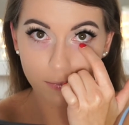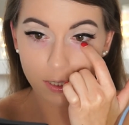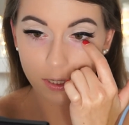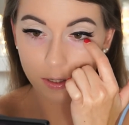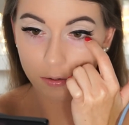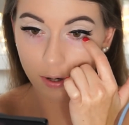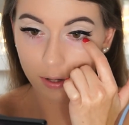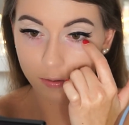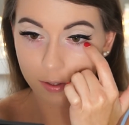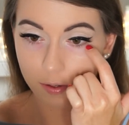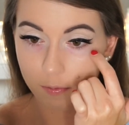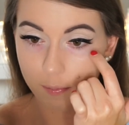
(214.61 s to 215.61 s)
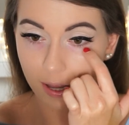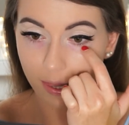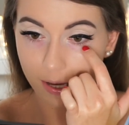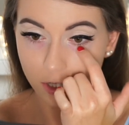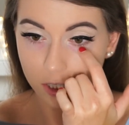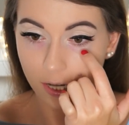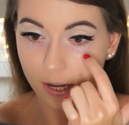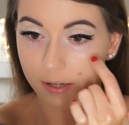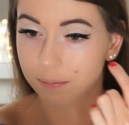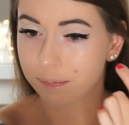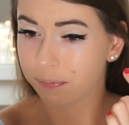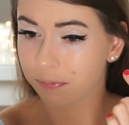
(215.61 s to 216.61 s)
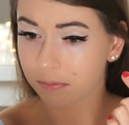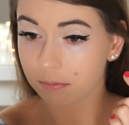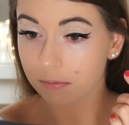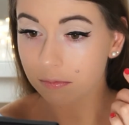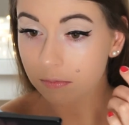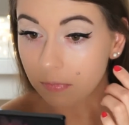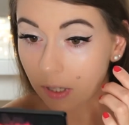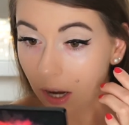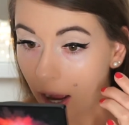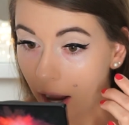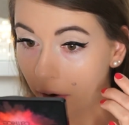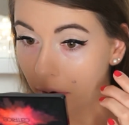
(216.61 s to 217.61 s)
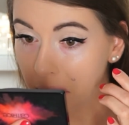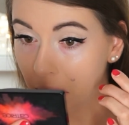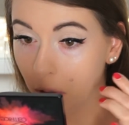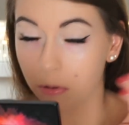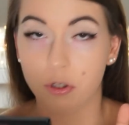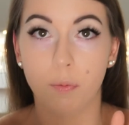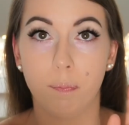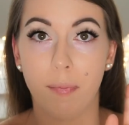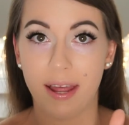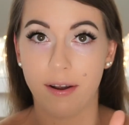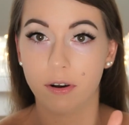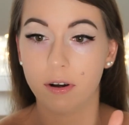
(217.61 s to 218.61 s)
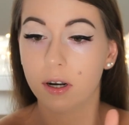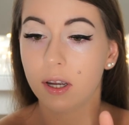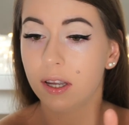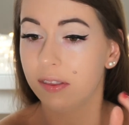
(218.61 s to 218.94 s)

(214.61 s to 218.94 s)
here underneath my lash line are also better.